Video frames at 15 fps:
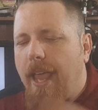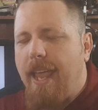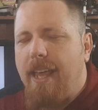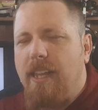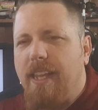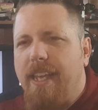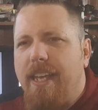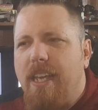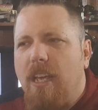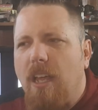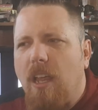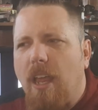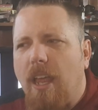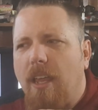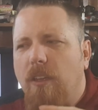Haley
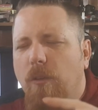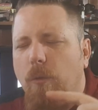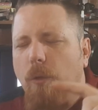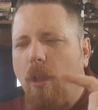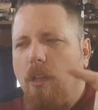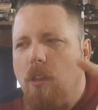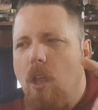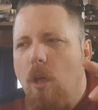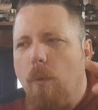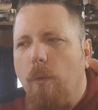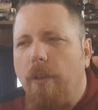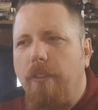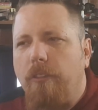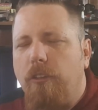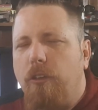as, along
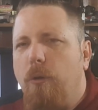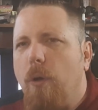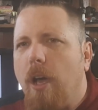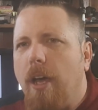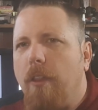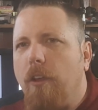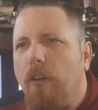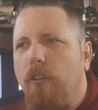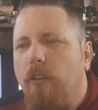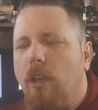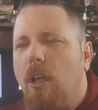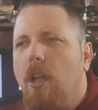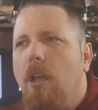with two others,